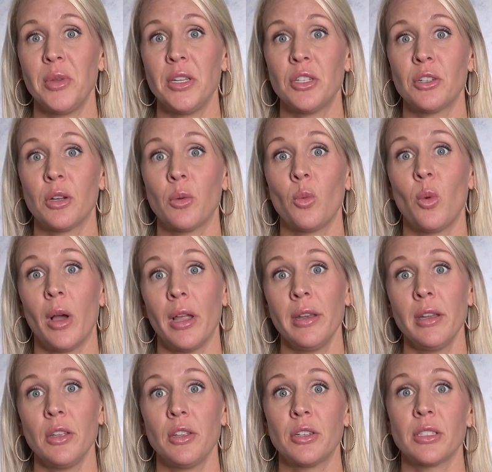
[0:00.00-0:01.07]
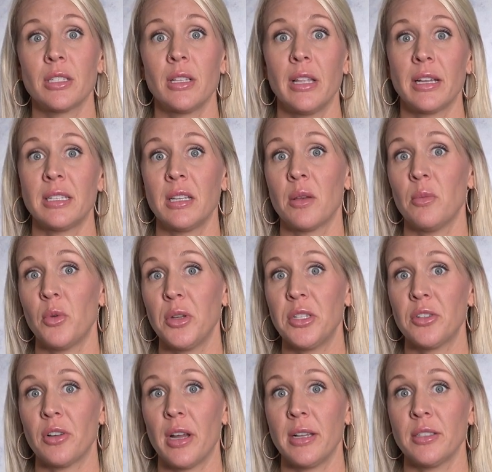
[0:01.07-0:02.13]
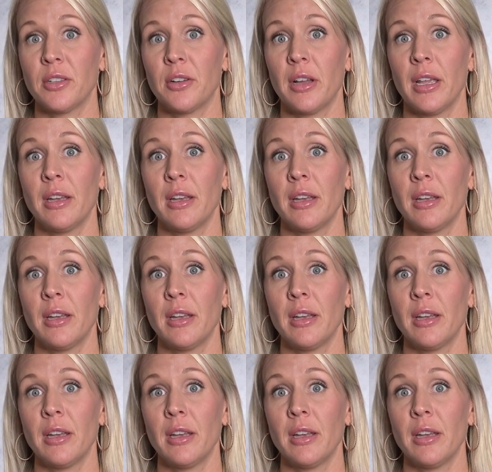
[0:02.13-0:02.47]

be sure 1, you're selecting a moisturizer